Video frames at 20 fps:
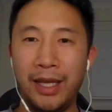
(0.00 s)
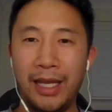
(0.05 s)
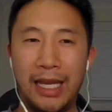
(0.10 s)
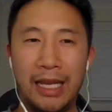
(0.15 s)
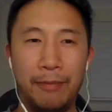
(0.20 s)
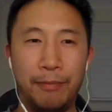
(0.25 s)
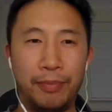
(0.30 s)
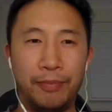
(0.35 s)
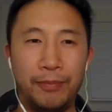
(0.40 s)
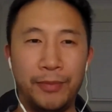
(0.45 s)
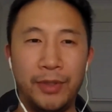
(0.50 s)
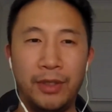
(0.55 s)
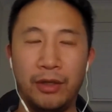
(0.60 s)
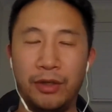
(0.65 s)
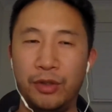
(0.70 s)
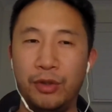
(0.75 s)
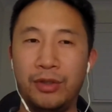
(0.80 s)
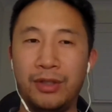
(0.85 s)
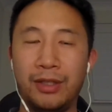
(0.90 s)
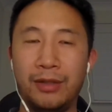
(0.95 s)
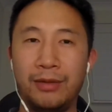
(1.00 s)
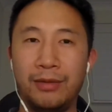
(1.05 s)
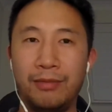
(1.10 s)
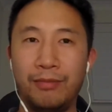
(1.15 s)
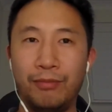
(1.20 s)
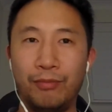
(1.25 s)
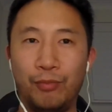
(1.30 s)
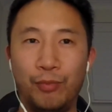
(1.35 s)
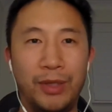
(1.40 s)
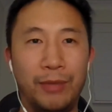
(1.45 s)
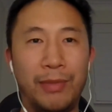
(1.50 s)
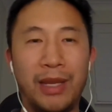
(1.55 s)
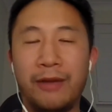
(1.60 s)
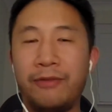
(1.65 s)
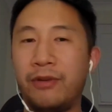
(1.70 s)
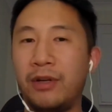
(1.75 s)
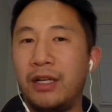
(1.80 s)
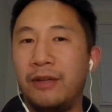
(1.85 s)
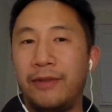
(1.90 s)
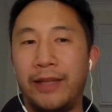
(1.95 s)
And, we make
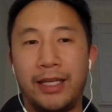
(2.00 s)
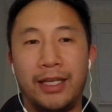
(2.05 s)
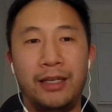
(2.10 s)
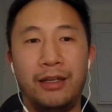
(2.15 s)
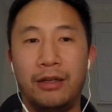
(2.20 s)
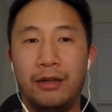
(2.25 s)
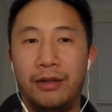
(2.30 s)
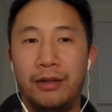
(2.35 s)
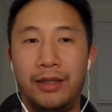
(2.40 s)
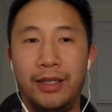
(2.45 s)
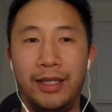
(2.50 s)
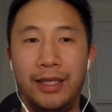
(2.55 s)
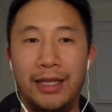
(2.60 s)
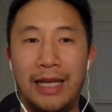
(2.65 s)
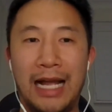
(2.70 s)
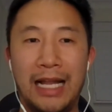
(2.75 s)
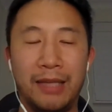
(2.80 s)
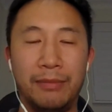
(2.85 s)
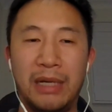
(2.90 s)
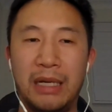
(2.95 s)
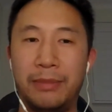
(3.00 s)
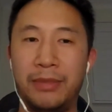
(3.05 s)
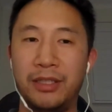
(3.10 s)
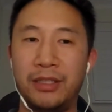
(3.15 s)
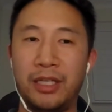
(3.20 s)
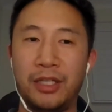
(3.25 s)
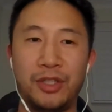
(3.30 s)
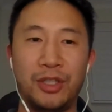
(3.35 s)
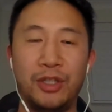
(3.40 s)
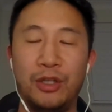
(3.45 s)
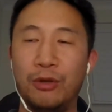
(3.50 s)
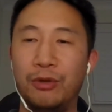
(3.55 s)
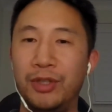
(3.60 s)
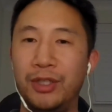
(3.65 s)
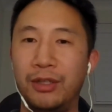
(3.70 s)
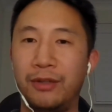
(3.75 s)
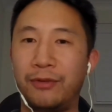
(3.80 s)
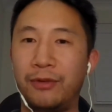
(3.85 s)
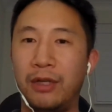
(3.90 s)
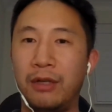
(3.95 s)
fun of, like, the Alibaba touch and go
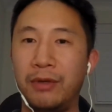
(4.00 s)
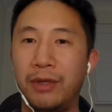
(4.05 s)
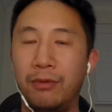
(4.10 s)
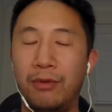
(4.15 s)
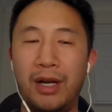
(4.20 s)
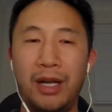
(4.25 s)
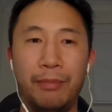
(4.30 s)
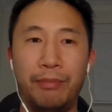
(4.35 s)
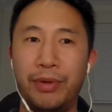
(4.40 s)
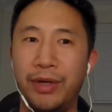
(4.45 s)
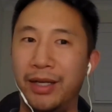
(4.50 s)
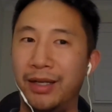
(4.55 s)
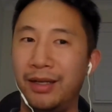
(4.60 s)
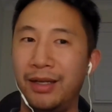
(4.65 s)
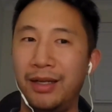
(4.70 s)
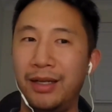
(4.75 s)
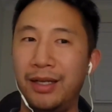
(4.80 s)
deal for all we want, but